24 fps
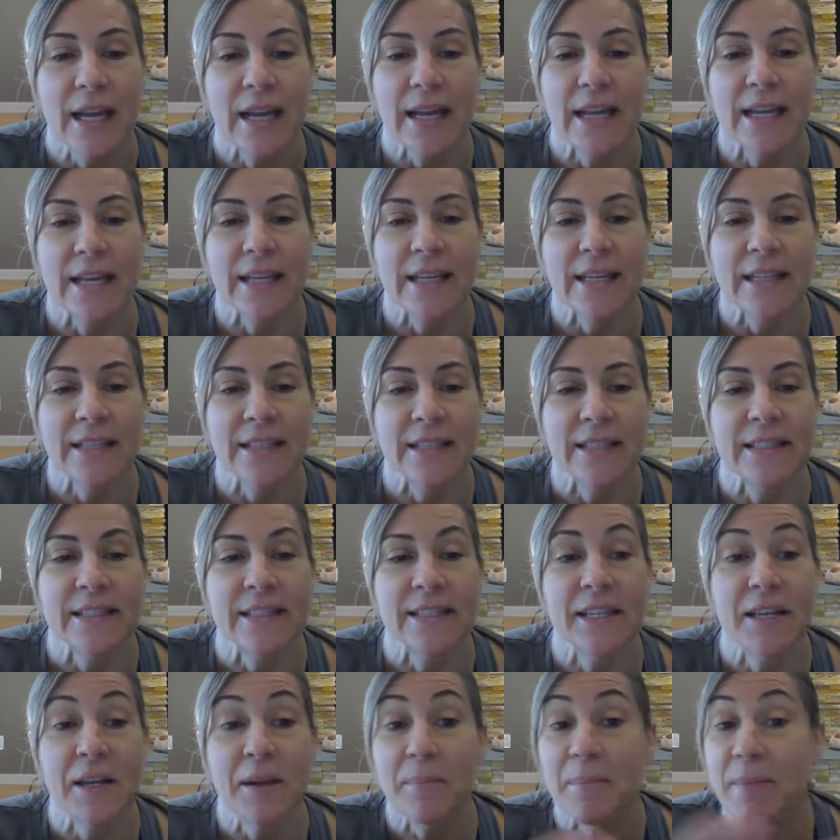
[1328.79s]
is
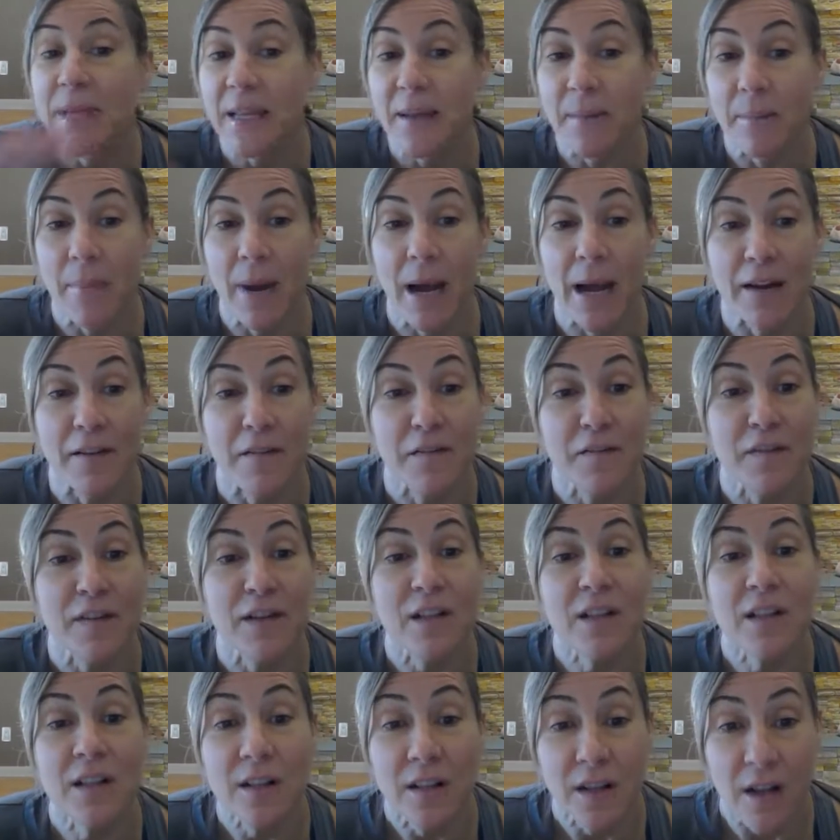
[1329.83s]
being
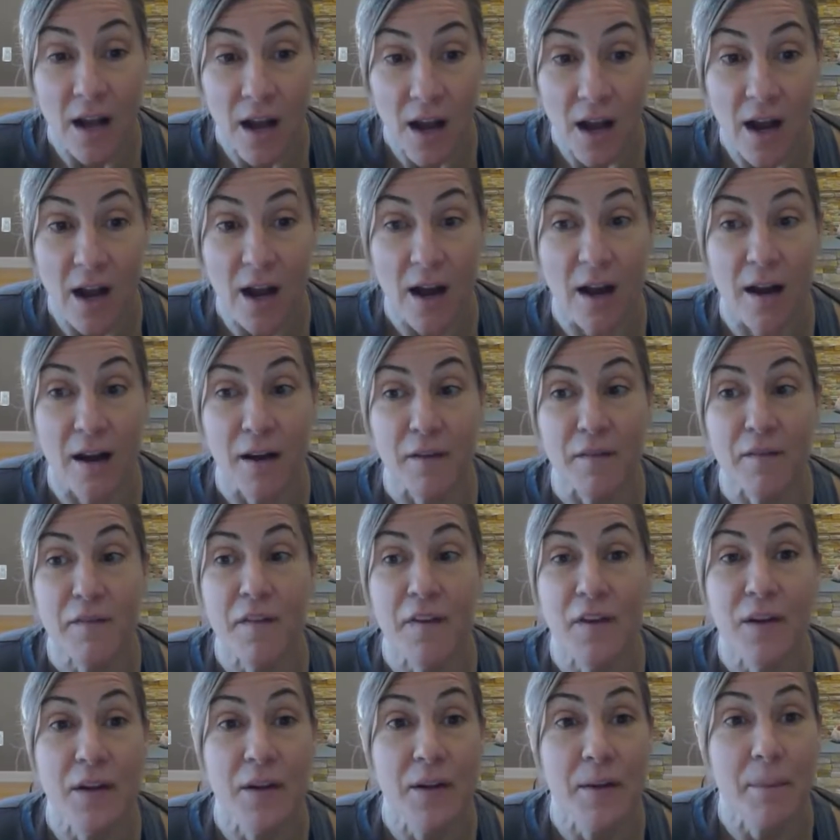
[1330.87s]
mindful of
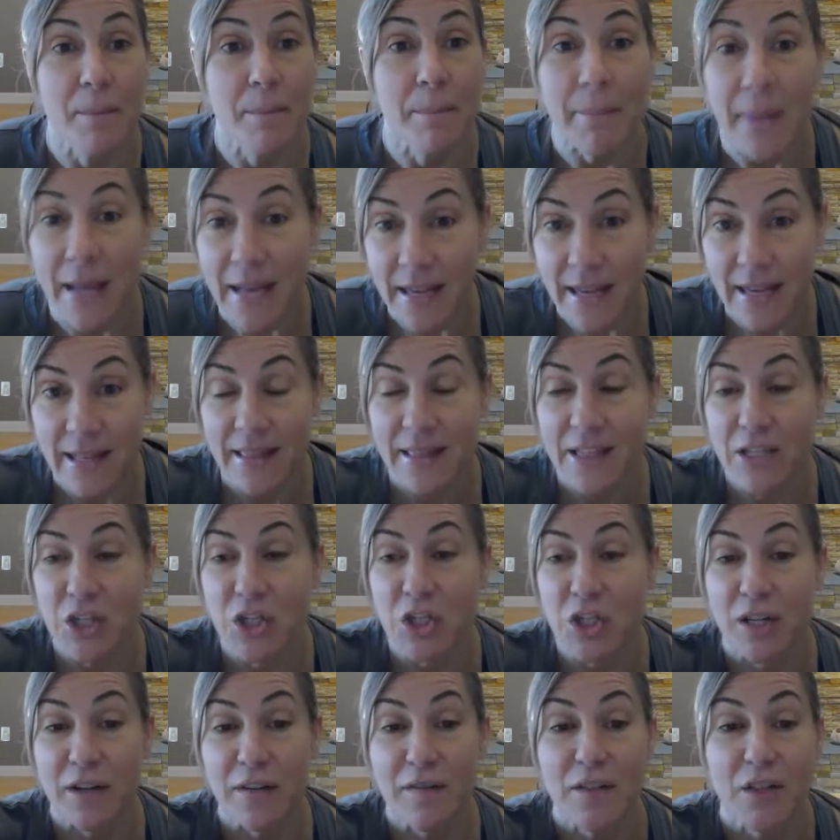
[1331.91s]
making this
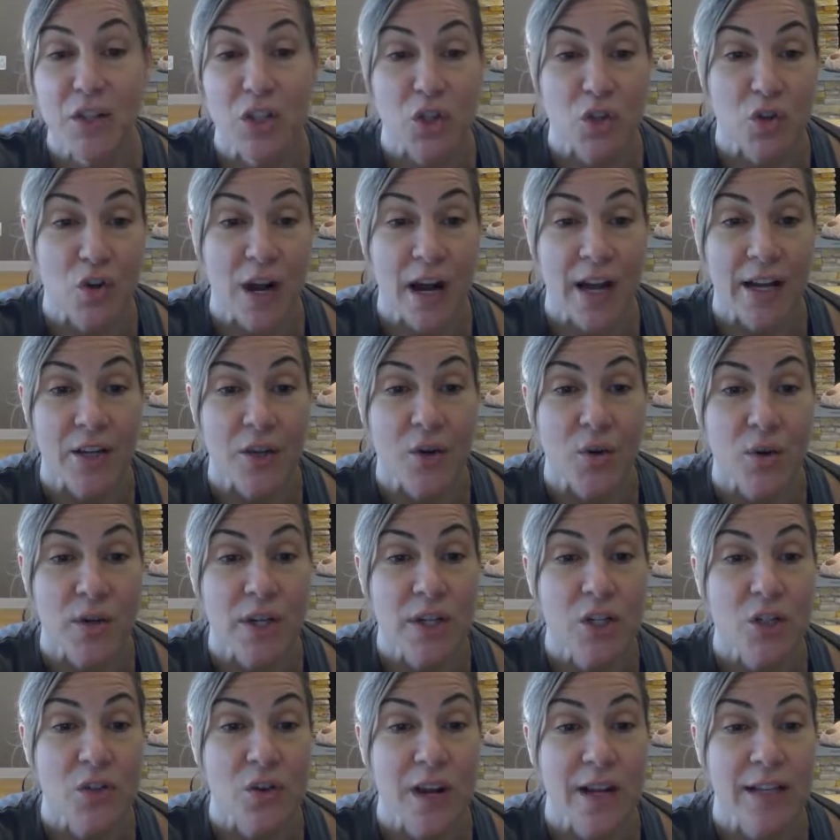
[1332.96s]
shift to try yoga,
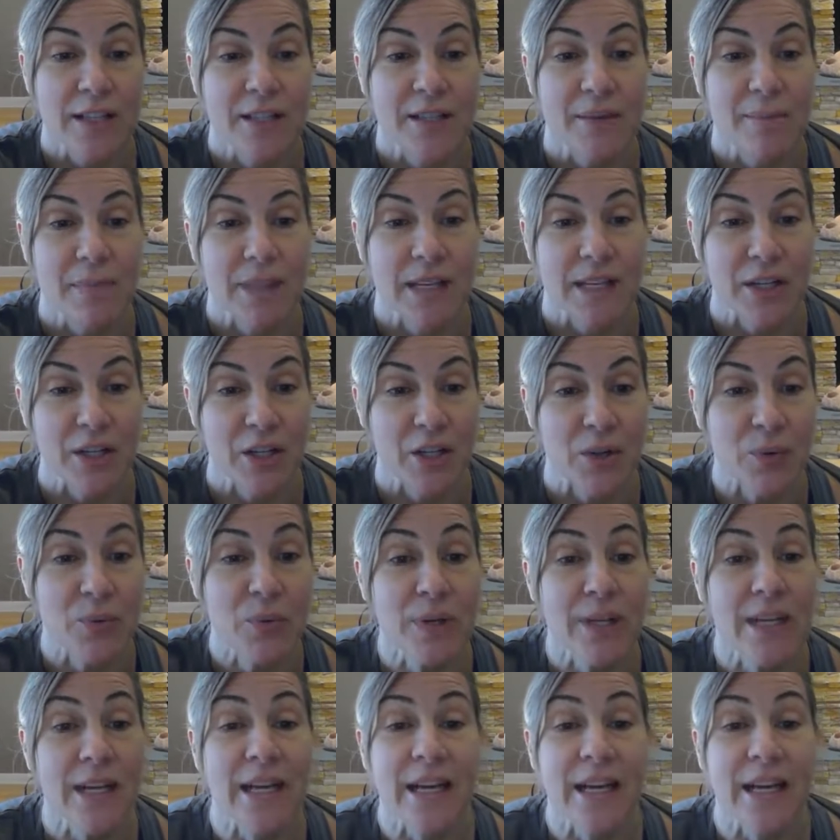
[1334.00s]
try something new,